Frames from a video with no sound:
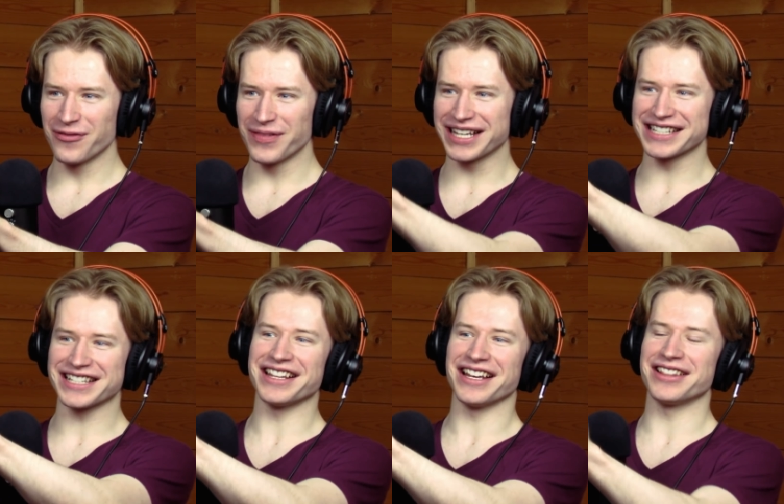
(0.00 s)
Because
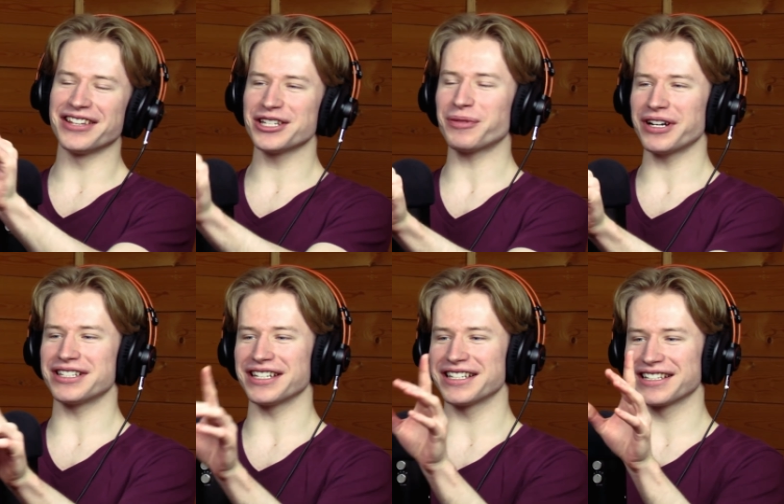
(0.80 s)
as, in this part,
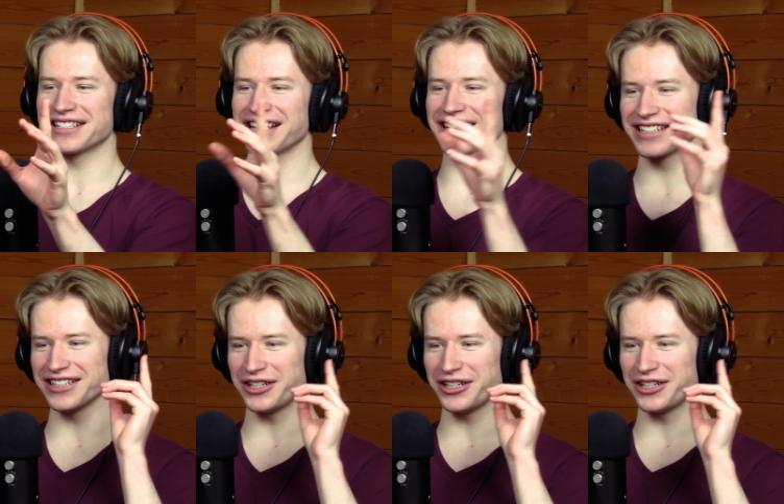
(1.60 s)
she does like